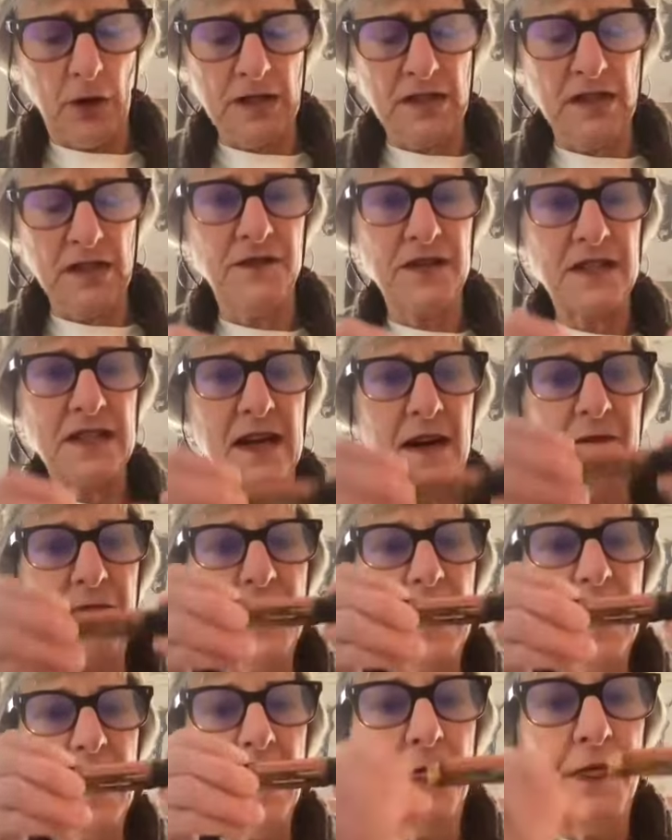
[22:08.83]
Lots of
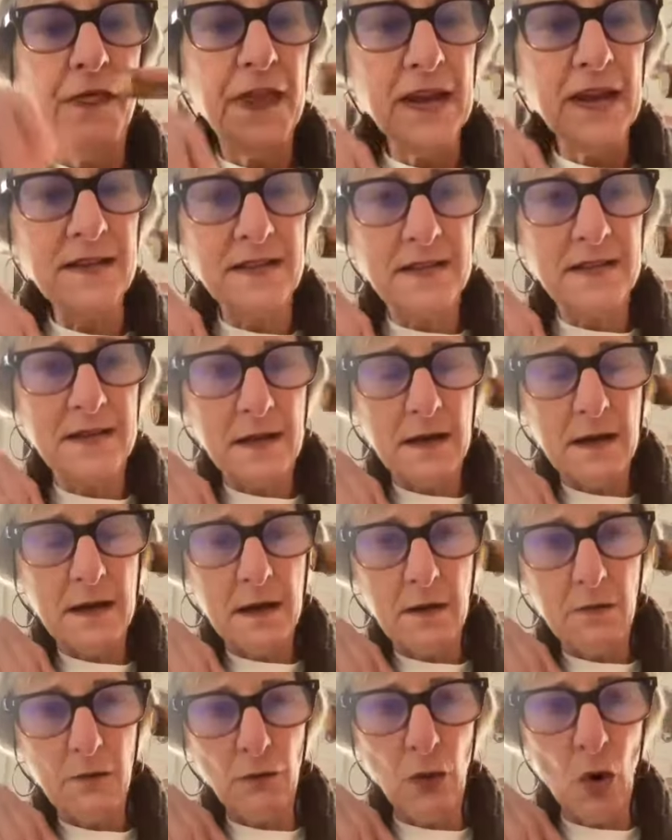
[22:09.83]
stuff. This
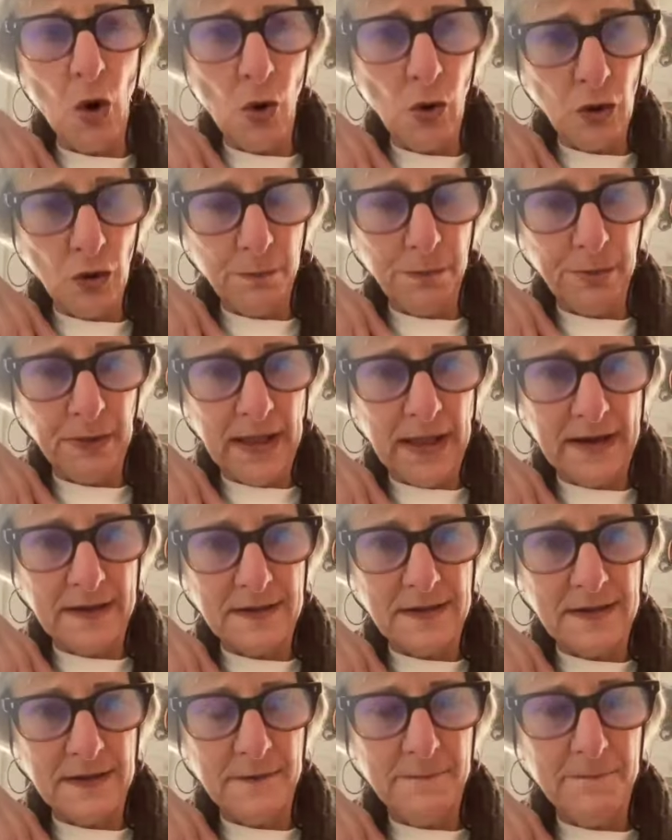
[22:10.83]
roller
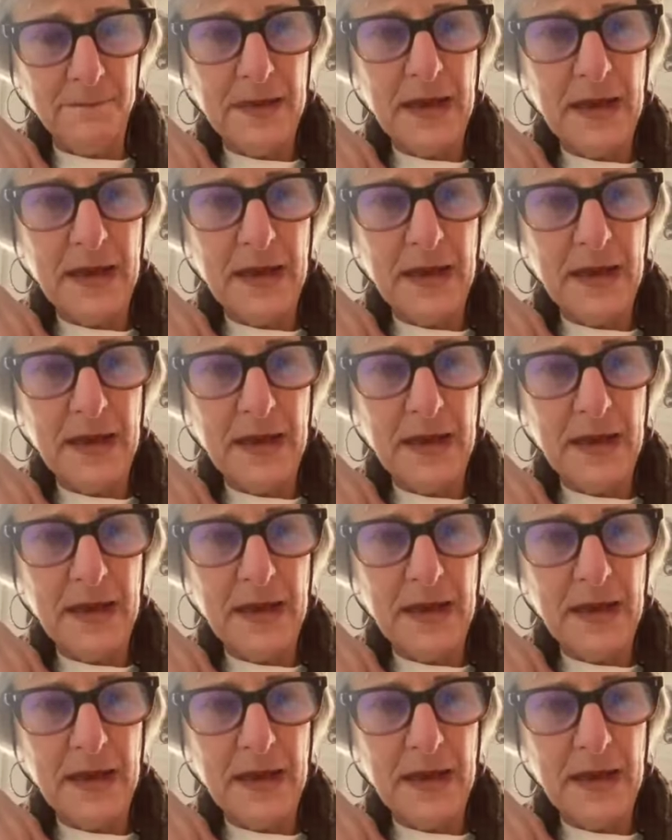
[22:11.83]
blend,